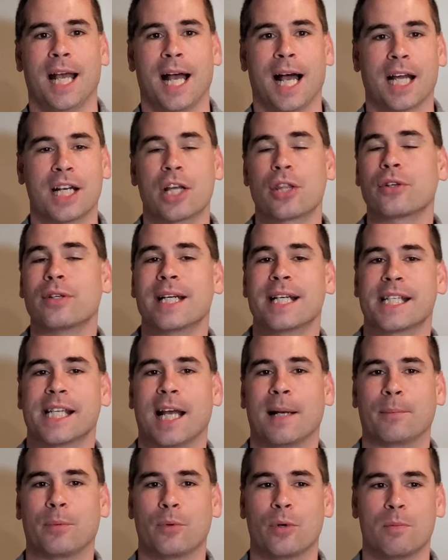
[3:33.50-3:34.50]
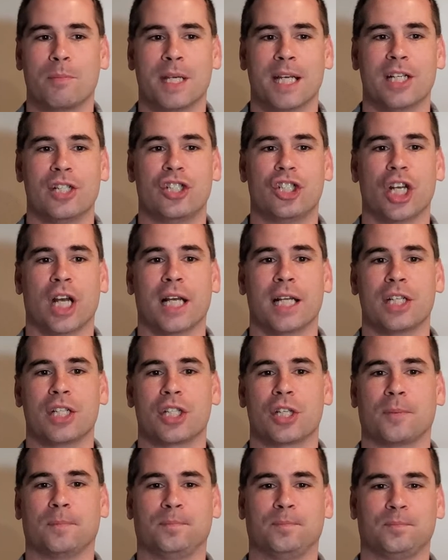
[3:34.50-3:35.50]
Another example would be a
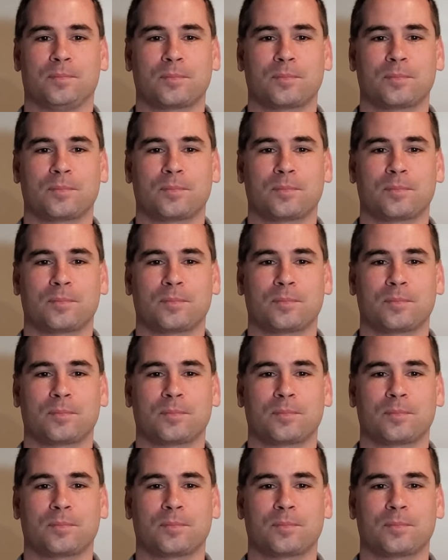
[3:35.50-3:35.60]
judge.